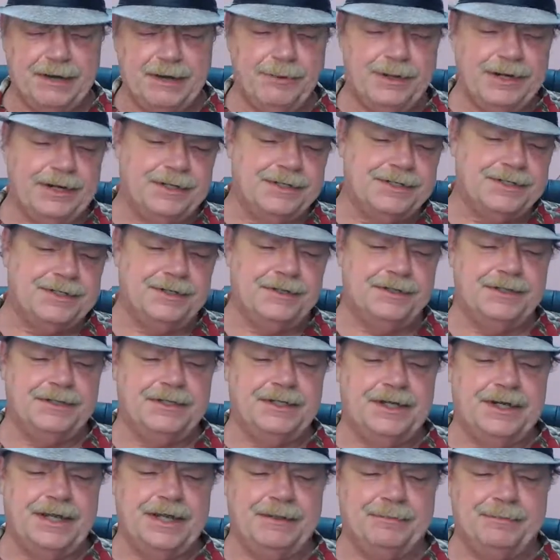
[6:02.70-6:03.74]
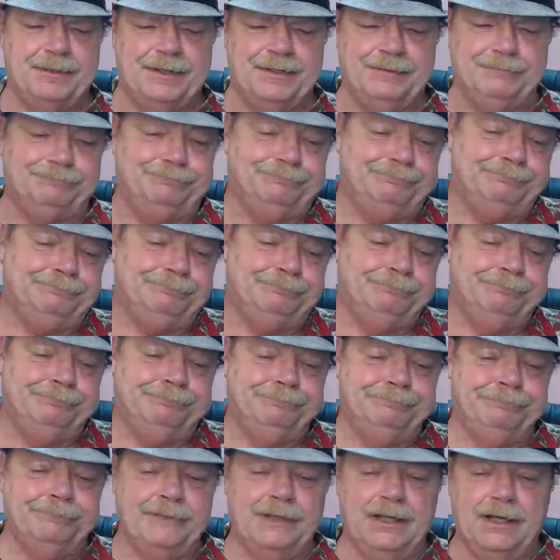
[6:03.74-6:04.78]
wanted to show you today, but
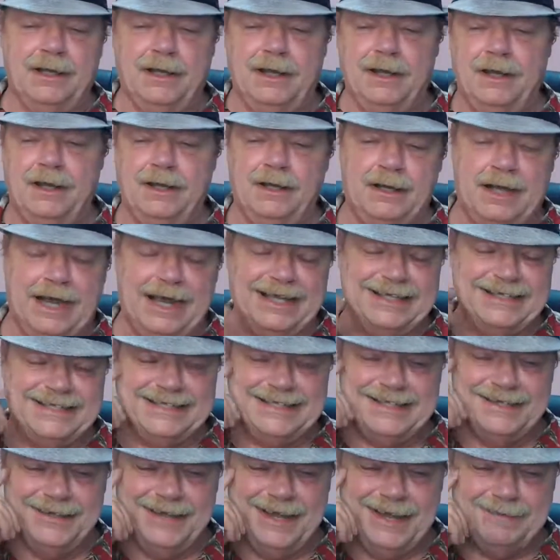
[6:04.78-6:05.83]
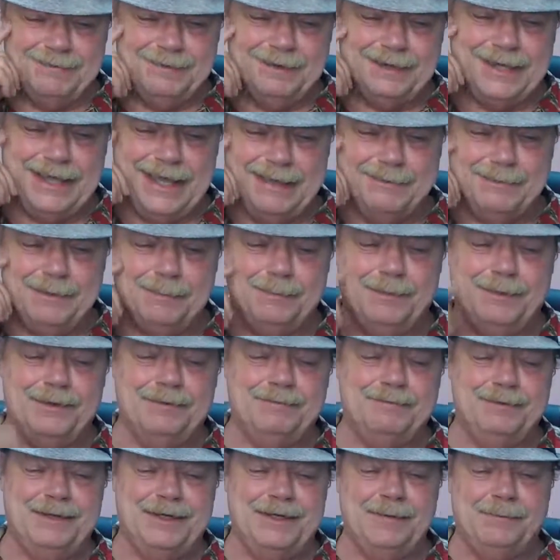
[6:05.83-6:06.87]
I still haven't came up with
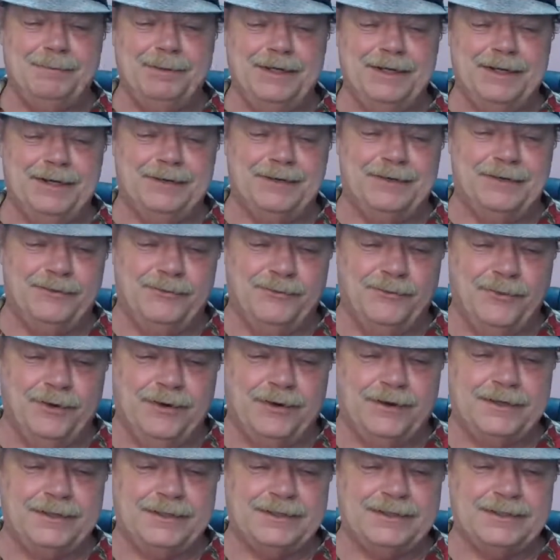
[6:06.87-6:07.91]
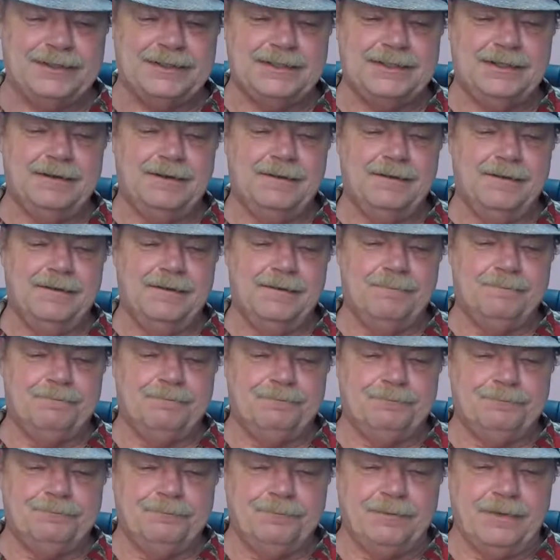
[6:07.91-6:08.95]
a video player that works
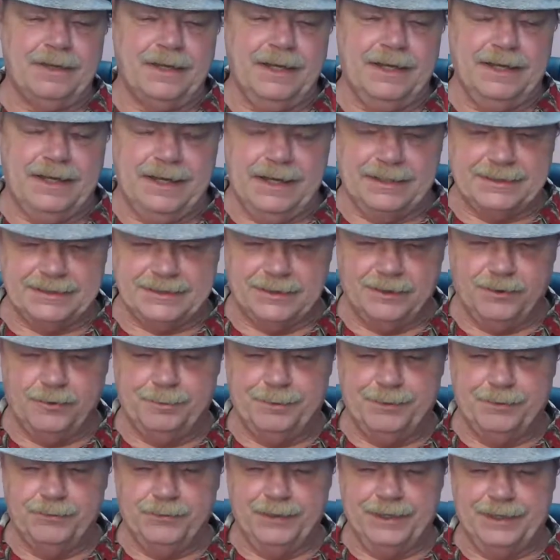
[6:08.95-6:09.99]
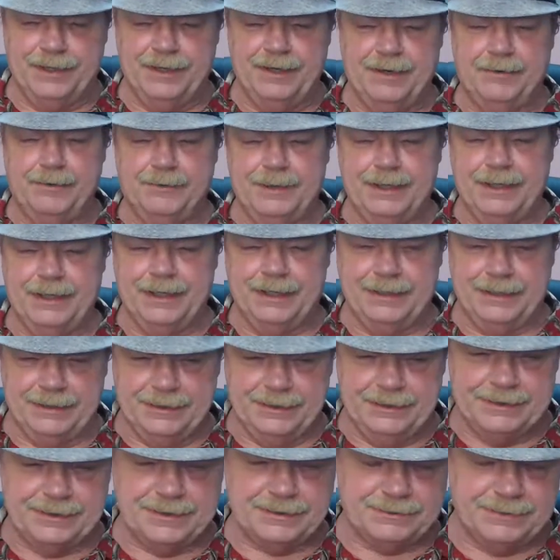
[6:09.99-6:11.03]
as an open window
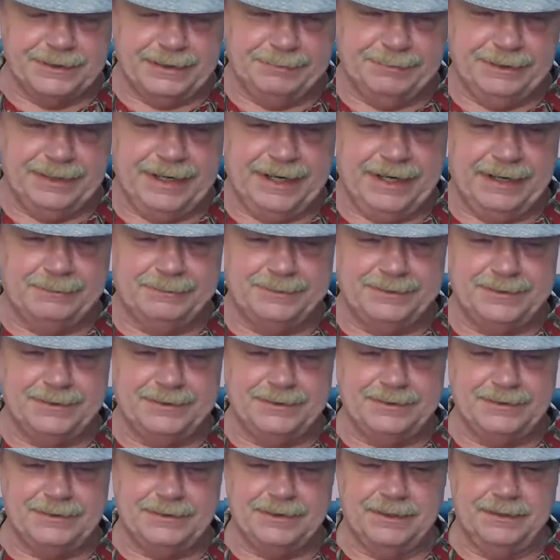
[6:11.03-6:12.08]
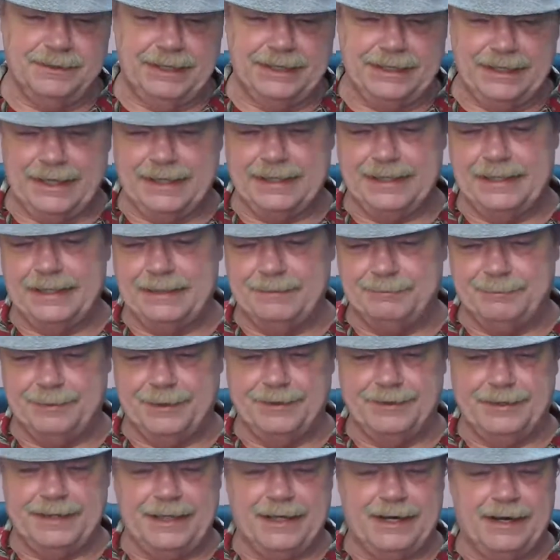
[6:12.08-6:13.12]
in Streamlabs. So I need to
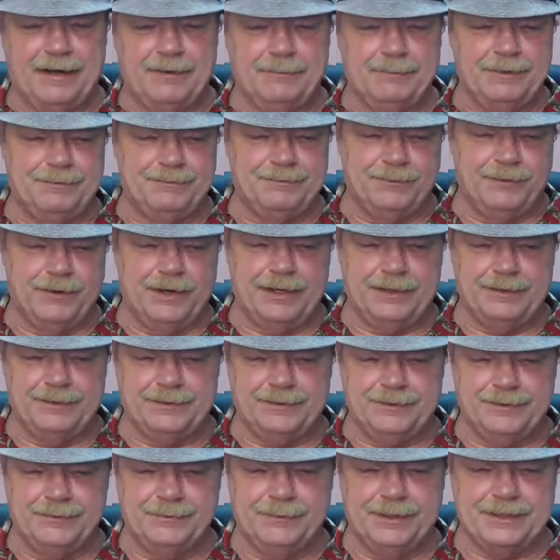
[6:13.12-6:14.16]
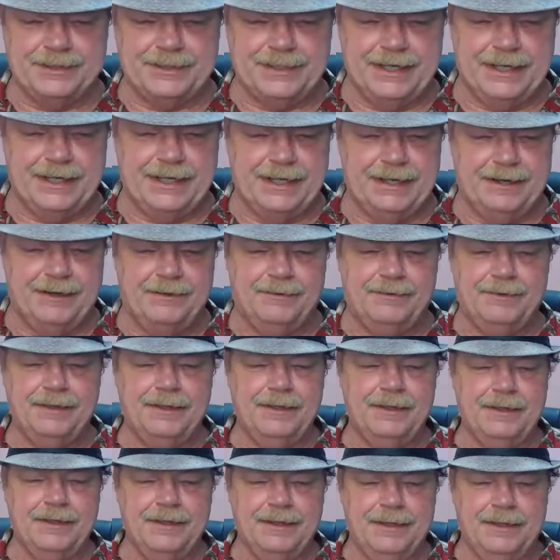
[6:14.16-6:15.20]
figure that out before I do too much anyhow.
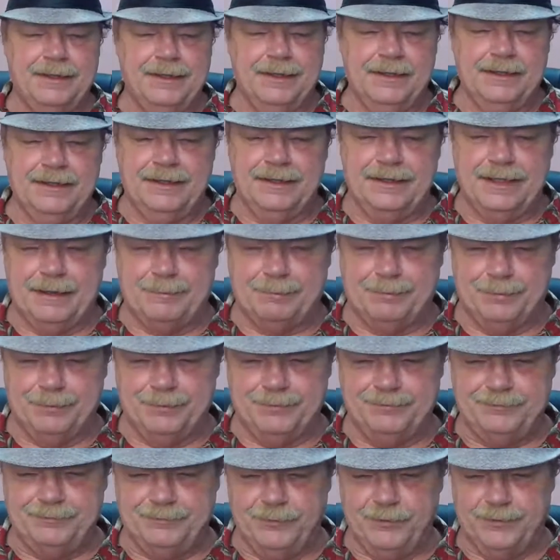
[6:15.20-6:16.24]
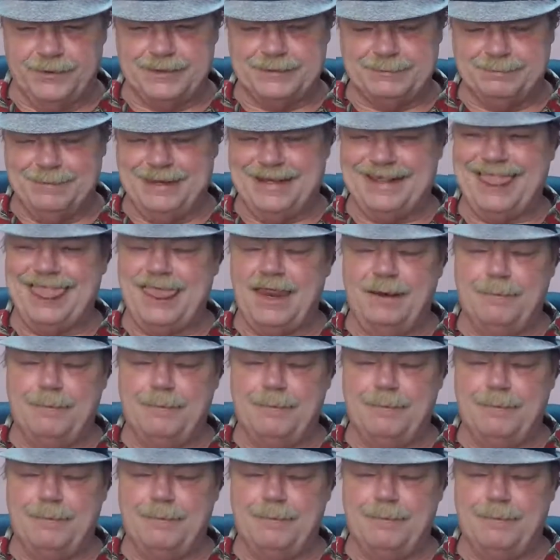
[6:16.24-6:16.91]
That brute force method